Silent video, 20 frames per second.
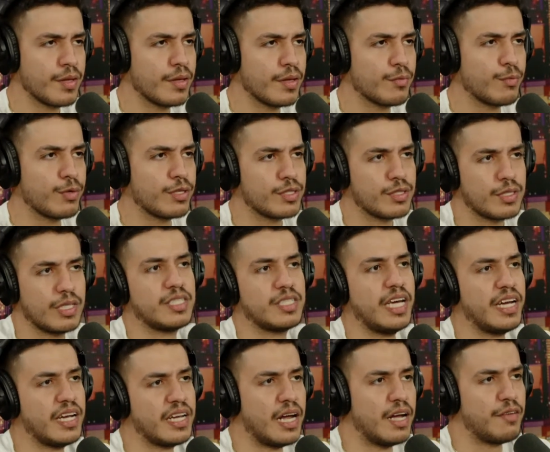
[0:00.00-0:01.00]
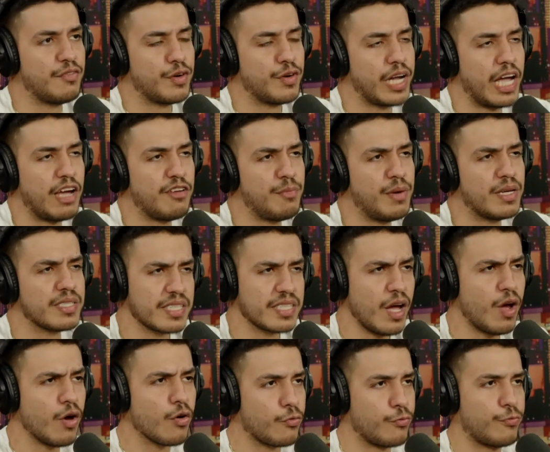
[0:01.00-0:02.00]
was the second I forgave
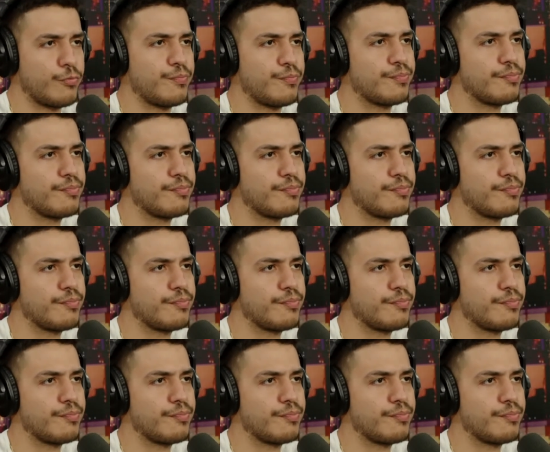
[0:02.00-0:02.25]
myself,